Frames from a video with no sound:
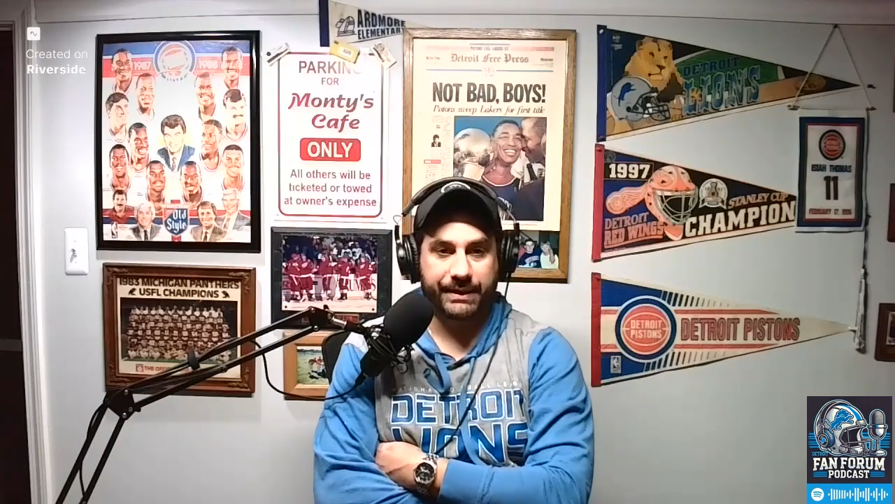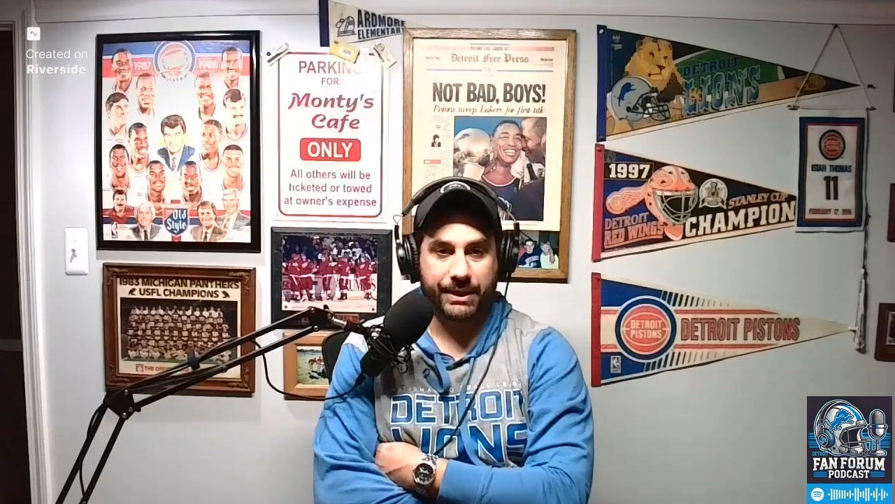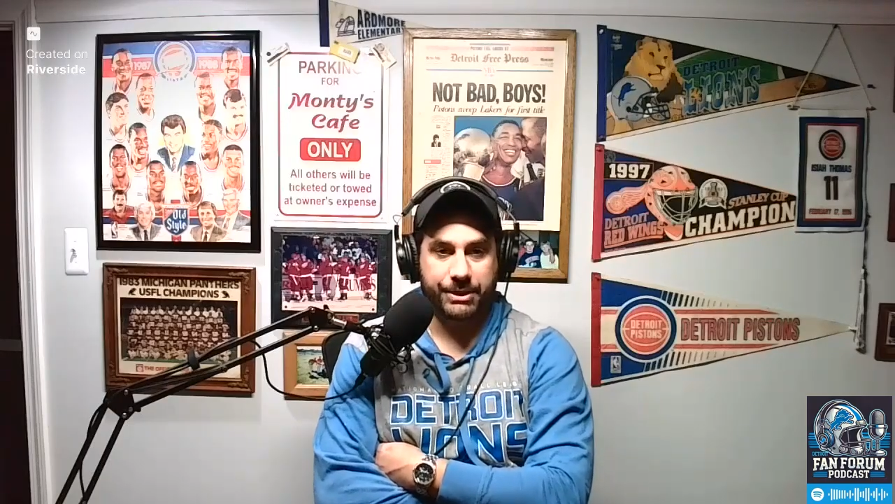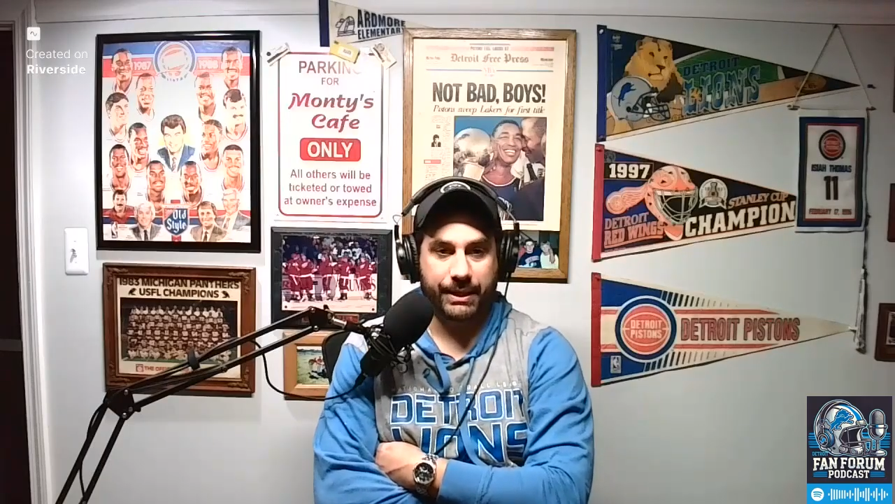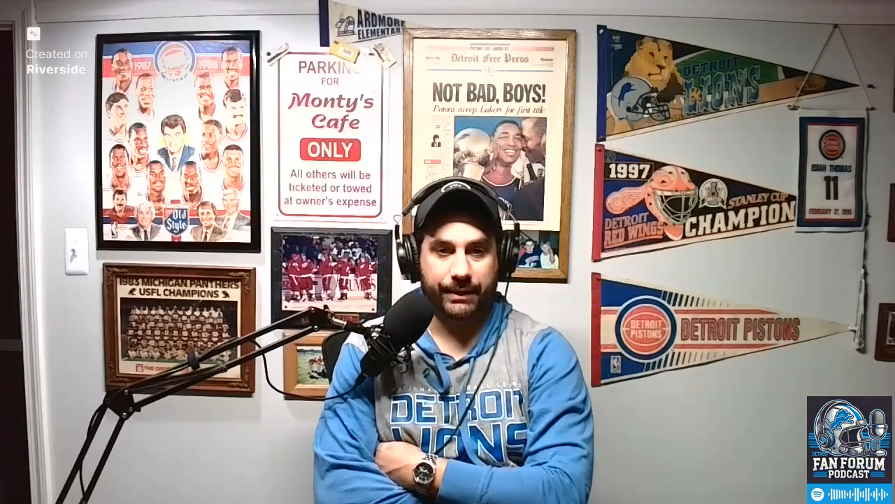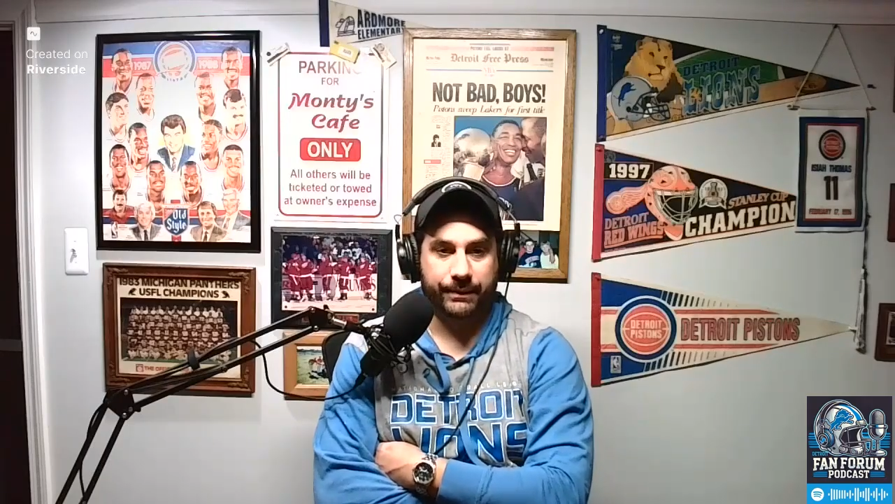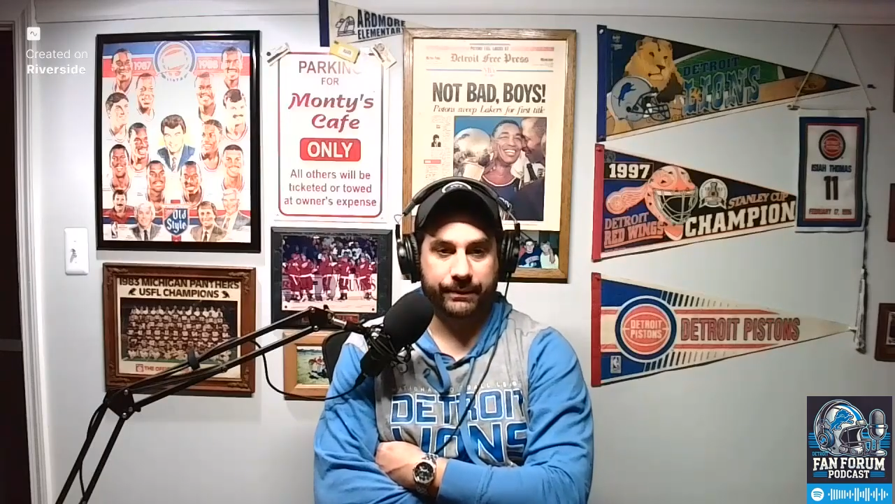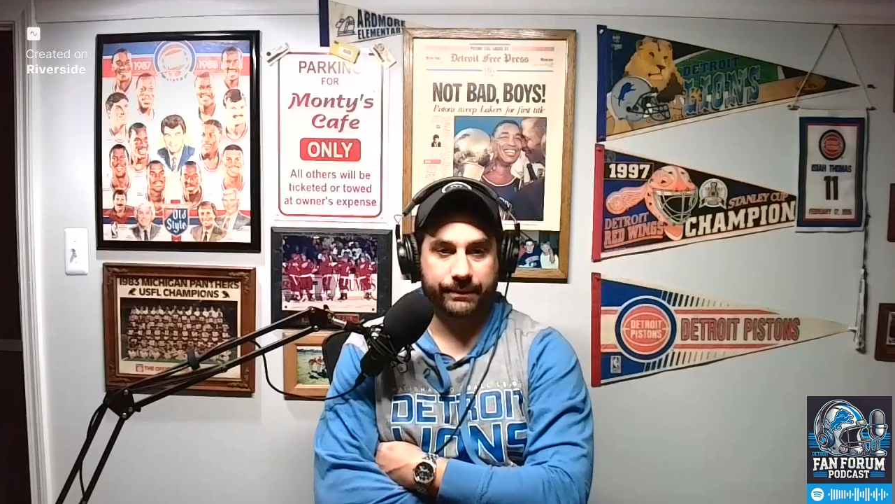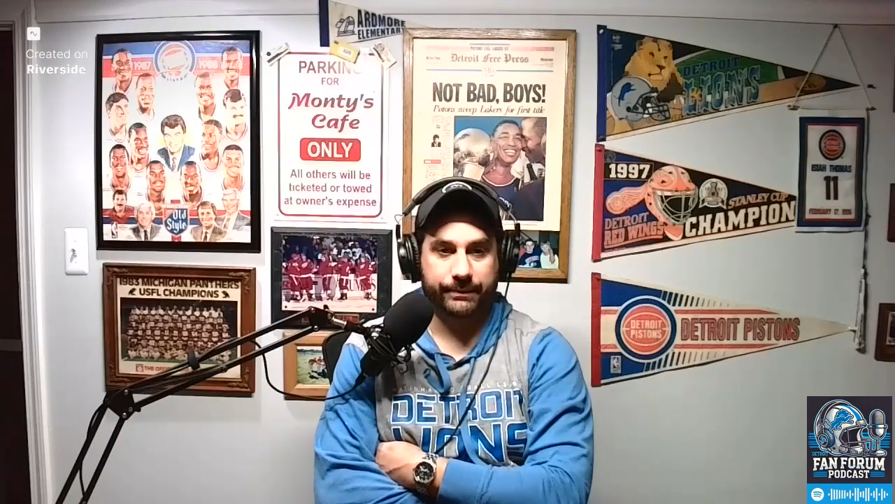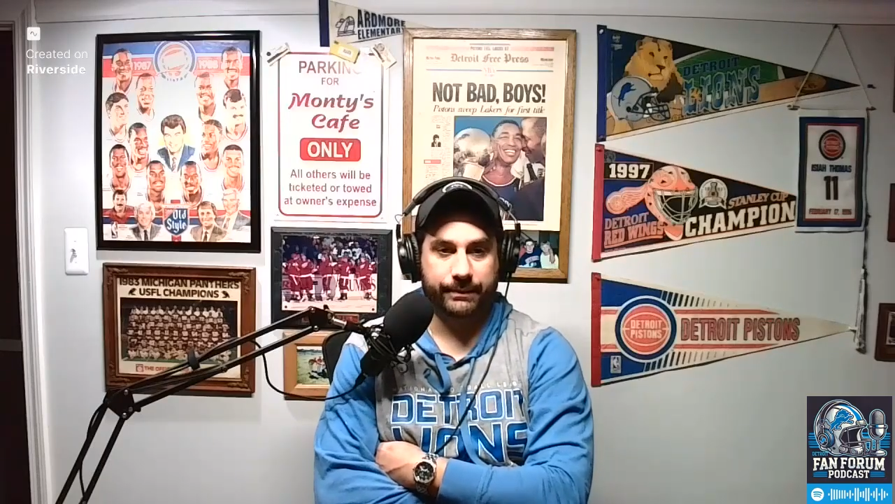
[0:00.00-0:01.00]
touchdown
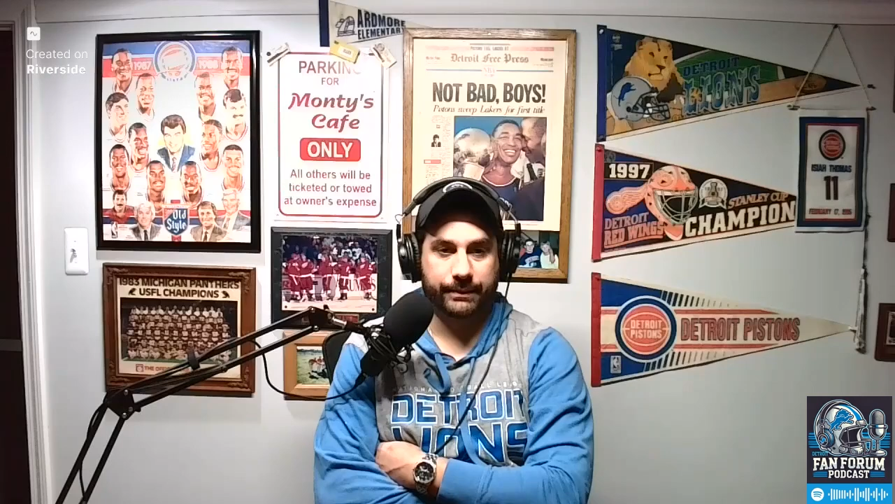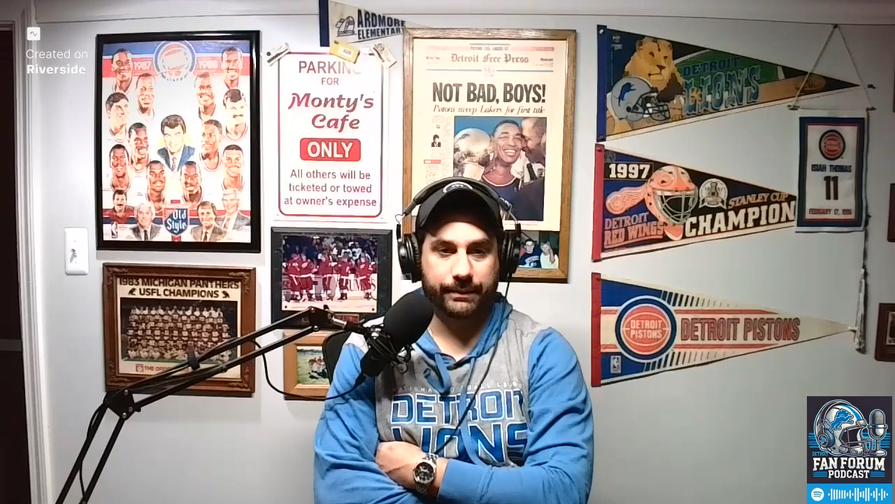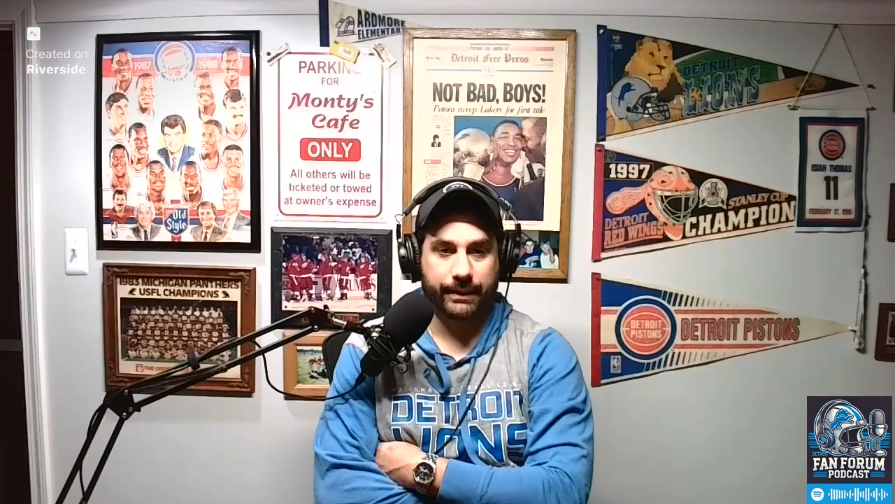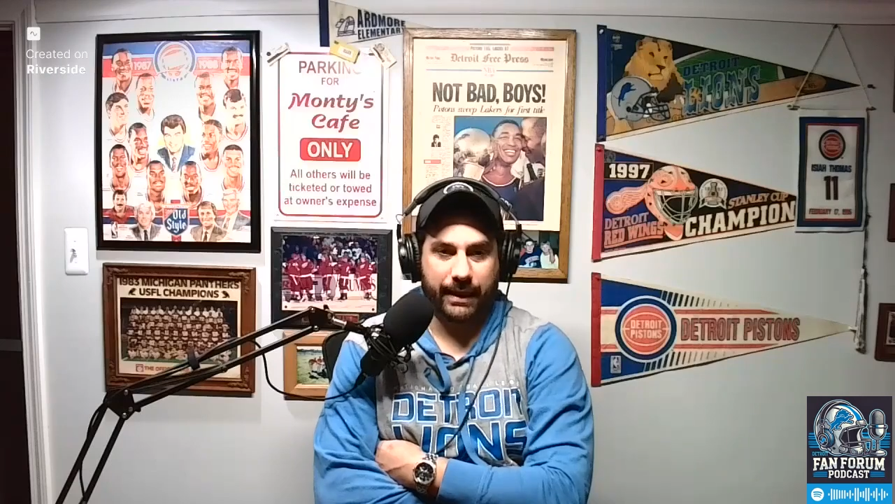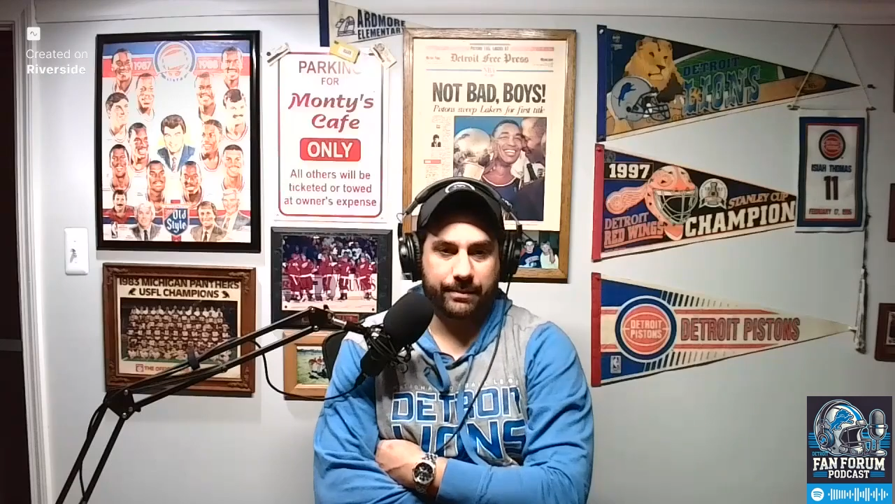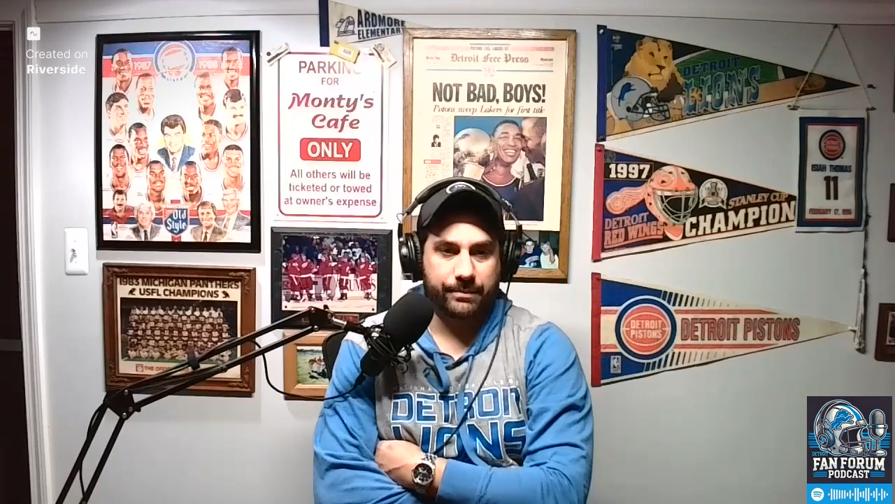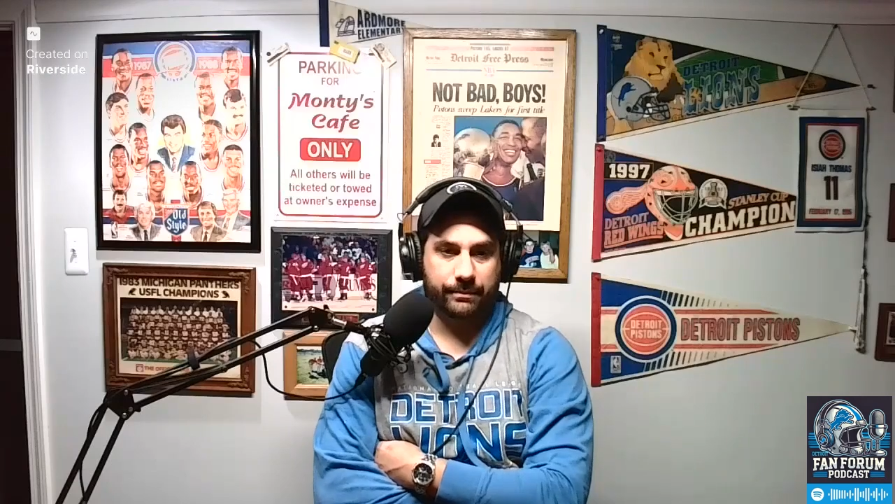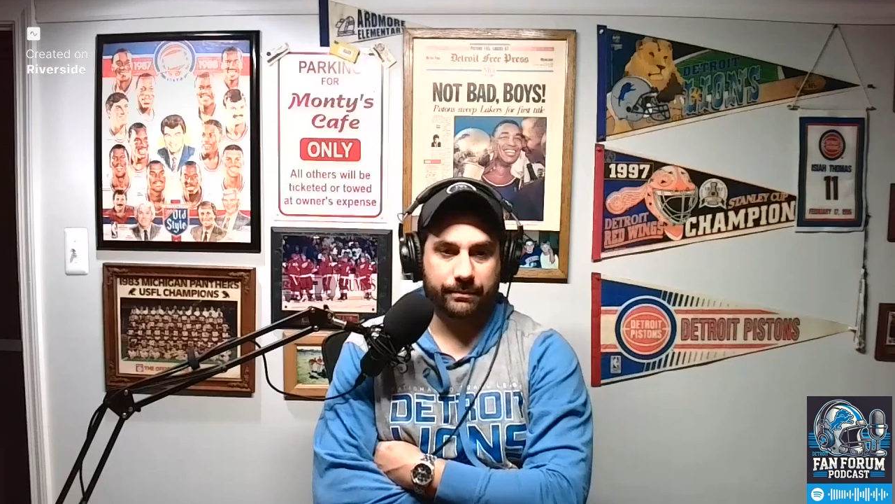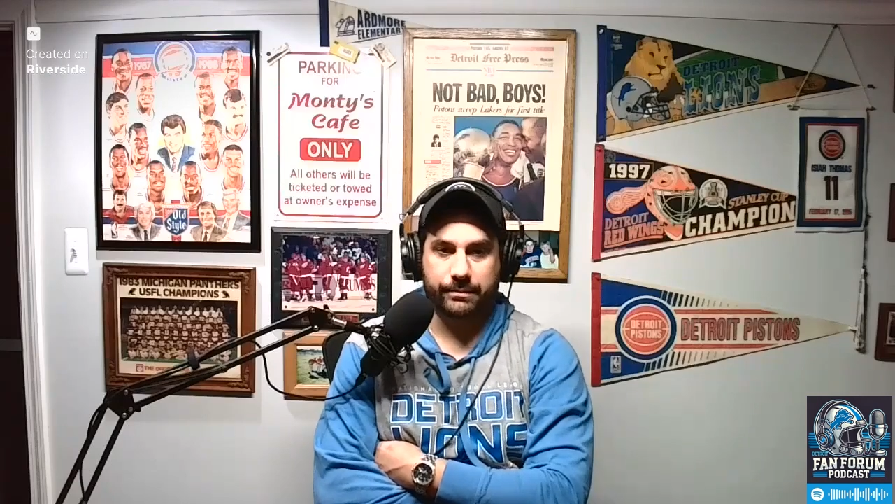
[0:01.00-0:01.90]
game,